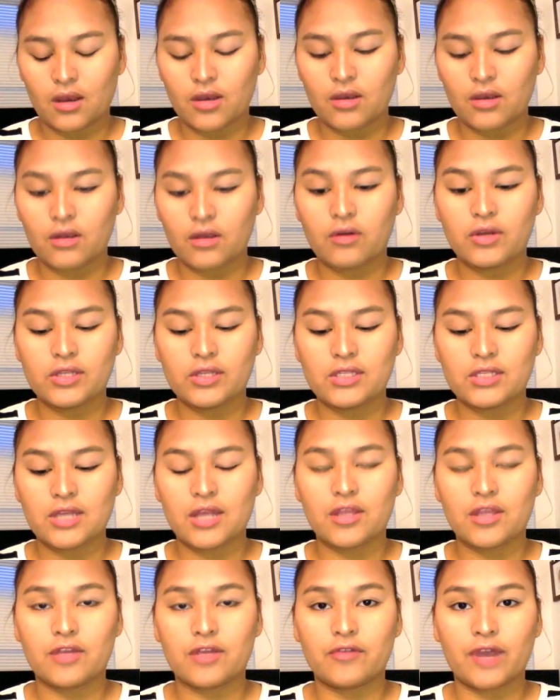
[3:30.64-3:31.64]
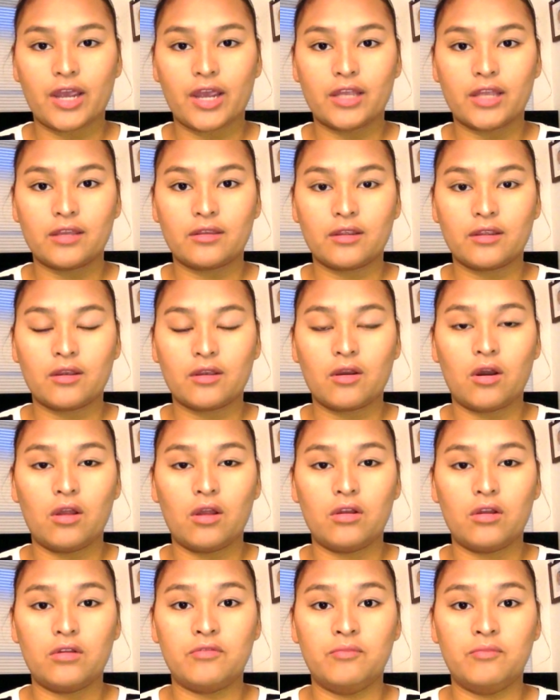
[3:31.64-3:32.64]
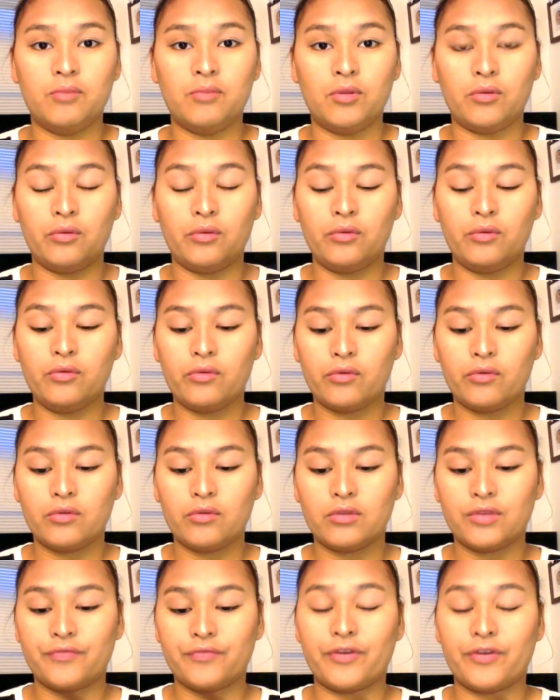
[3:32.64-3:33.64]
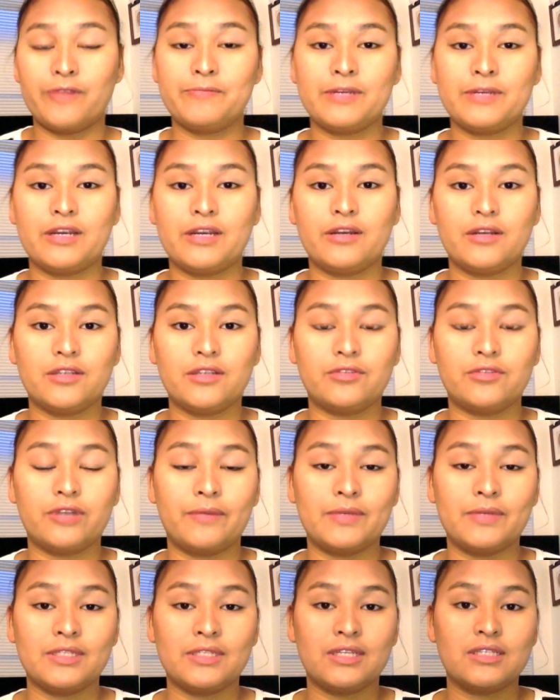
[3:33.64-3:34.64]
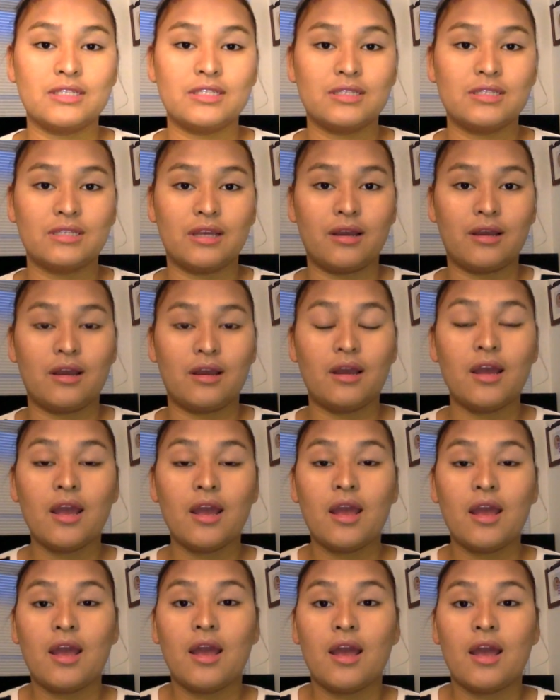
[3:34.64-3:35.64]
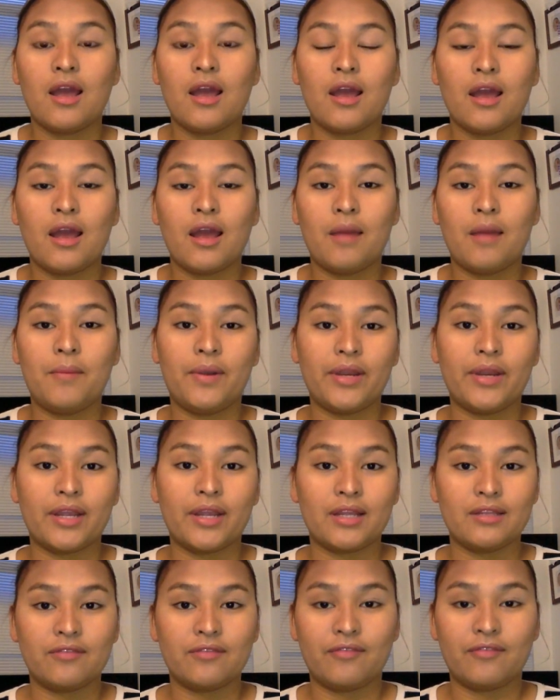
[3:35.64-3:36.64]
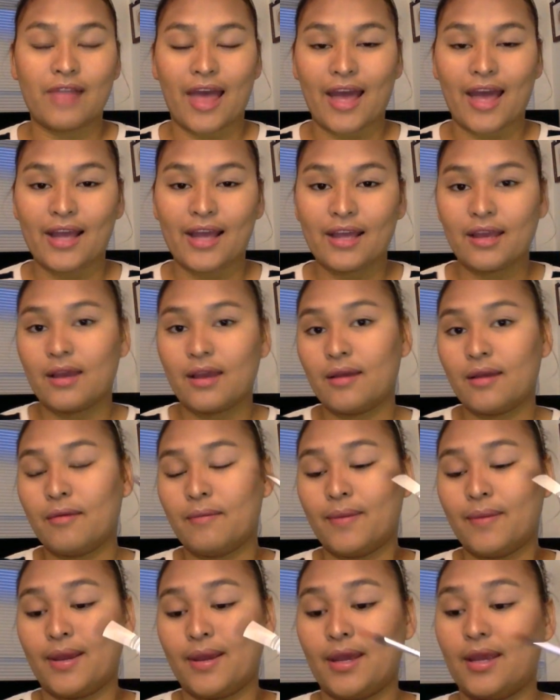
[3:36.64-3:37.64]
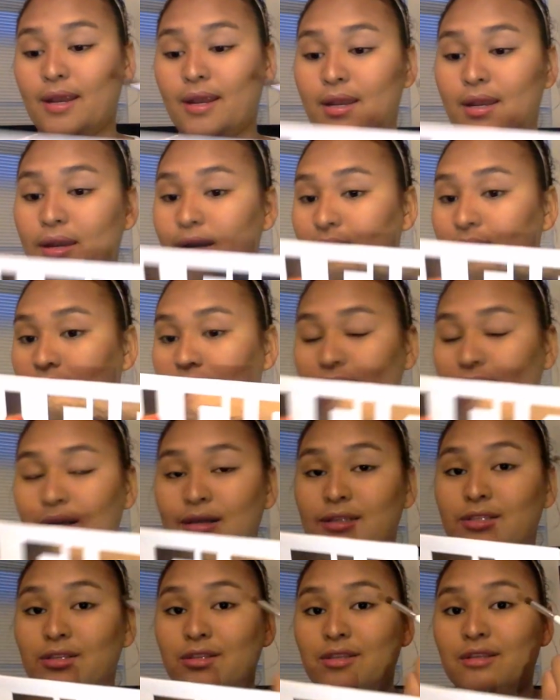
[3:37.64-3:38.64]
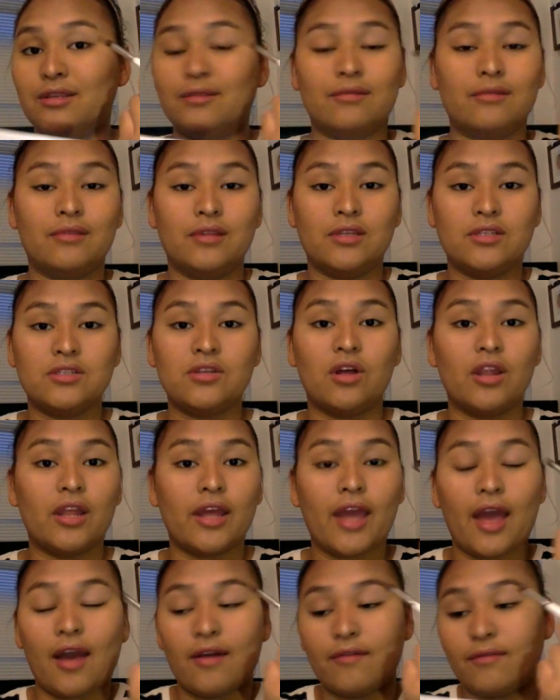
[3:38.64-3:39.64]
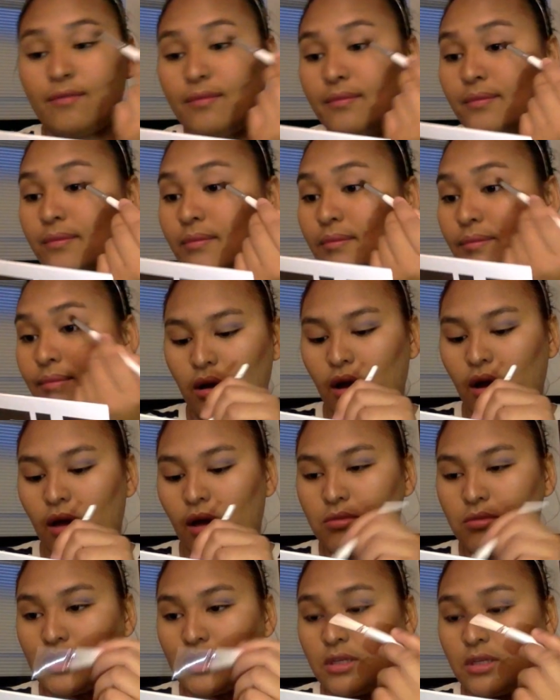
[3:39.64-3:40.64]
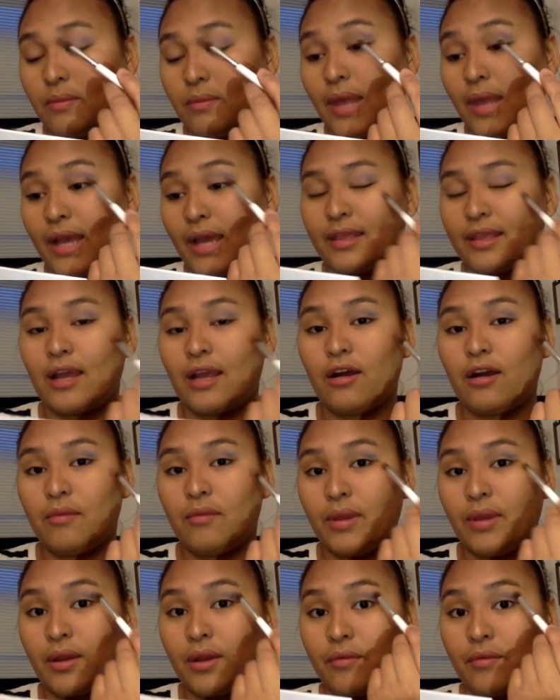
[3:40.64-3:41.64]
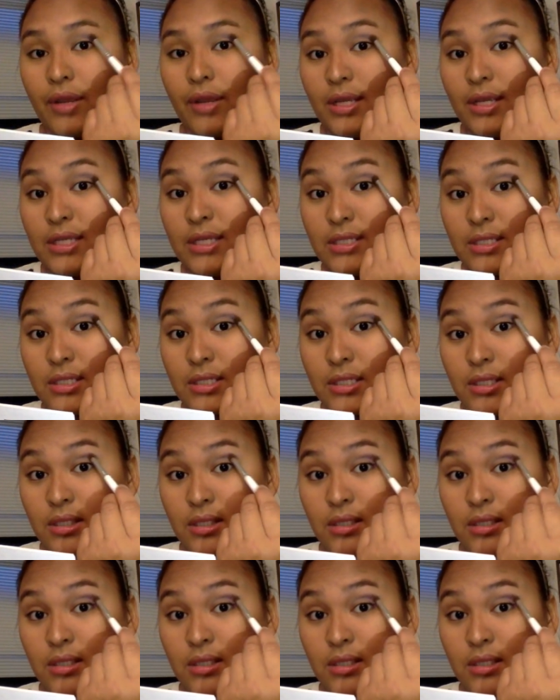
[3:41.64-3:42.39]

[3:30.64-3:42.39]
And no, it's not the right color of blue that represents the American flag, but this is all I have. I'm just applying that on my crease.